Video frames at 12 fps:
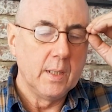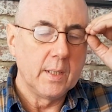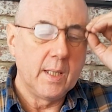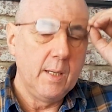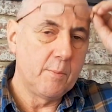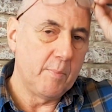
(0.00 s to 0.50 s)

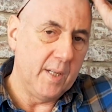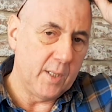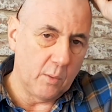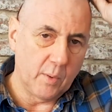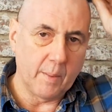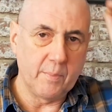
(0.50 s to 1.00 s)
Keeps me
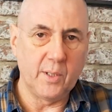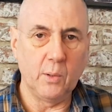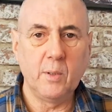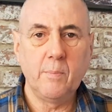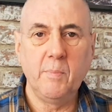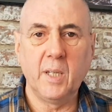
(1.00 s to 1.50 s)
doing what I'm
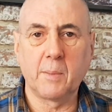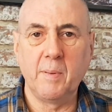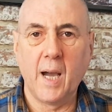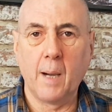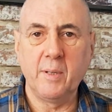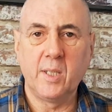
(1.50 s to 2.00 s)
doing, makes me a
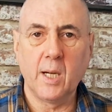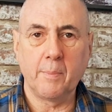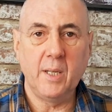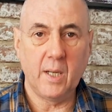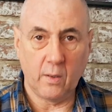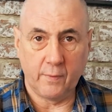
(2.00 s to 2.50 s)
happy
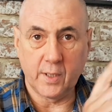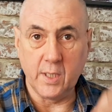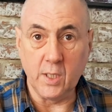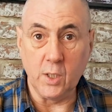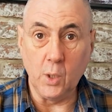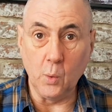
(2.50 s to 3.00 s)
chappy, and
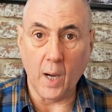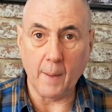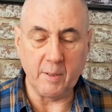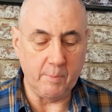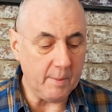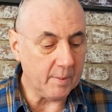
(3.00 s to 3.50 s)
obviously you
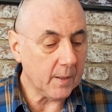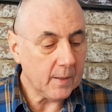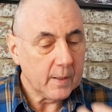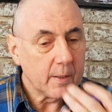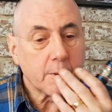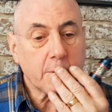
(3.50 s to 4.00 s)
happy people.
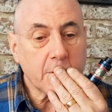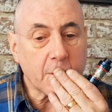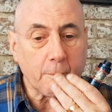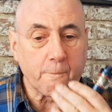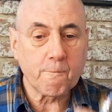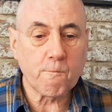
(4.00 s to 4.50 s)

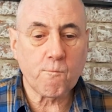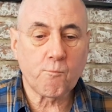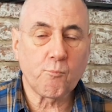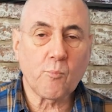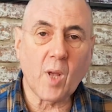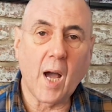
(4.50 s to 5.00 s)
So
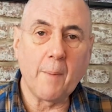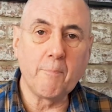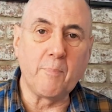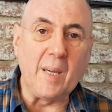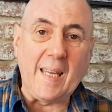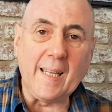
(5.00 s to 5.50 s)
I've
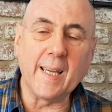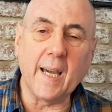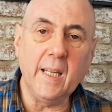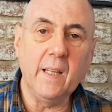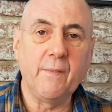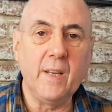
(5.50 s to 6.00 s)
been
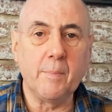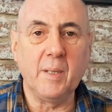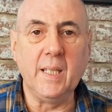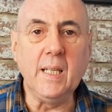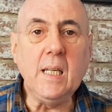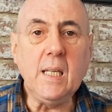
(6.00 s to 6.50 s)
Kenny the Vaping
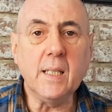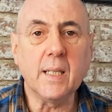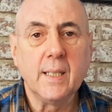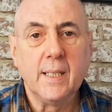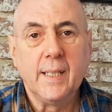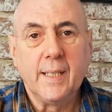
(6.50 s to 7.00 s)
Heat.
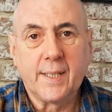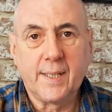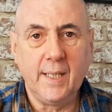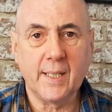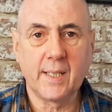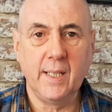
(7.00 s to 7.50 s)

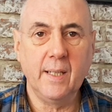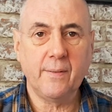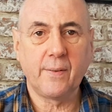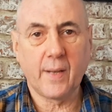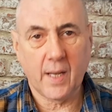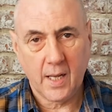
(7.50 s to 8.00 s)
Stay
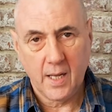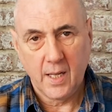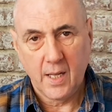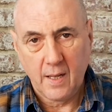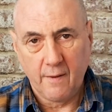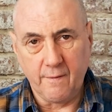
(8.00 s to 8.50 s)
safe,
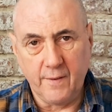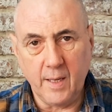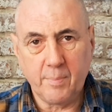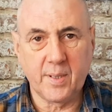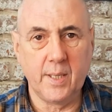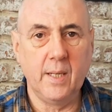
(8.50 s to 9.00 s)

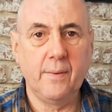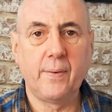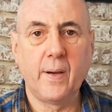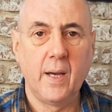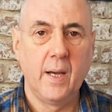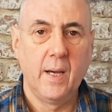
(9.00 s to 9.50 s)
vape safe,
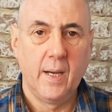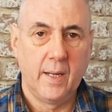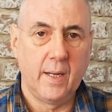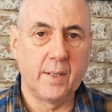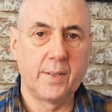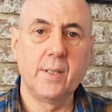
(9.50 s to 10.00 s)

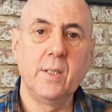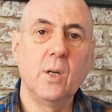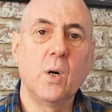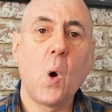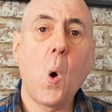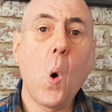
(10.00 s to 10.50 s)
and I'll see
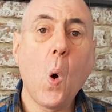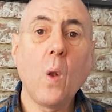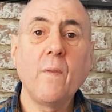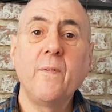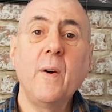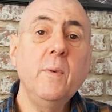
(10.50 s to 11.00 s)
you all
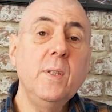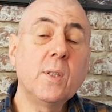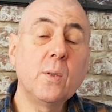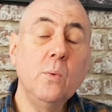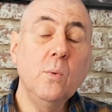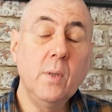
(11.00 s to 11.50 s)
very
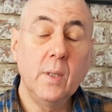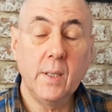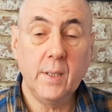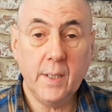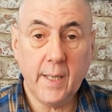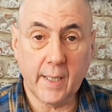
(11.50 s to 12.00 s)
soon
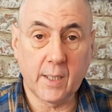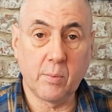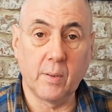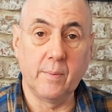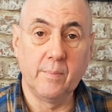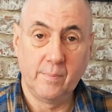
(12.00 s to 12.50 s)
in the next
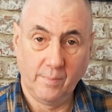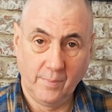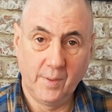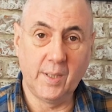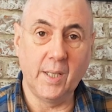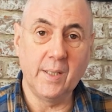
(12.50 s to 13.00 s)
one.
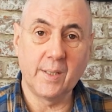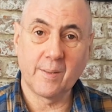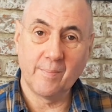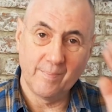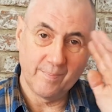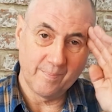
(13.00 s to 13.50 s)
Cheers.
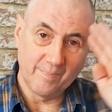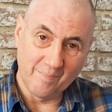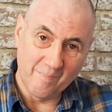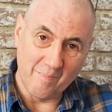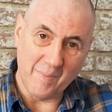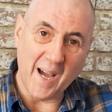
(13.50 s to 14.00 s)

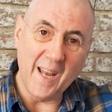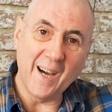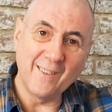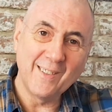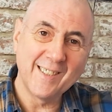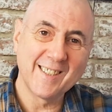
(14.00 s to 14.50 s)
Bye
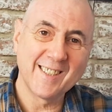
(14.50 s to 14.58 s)
now.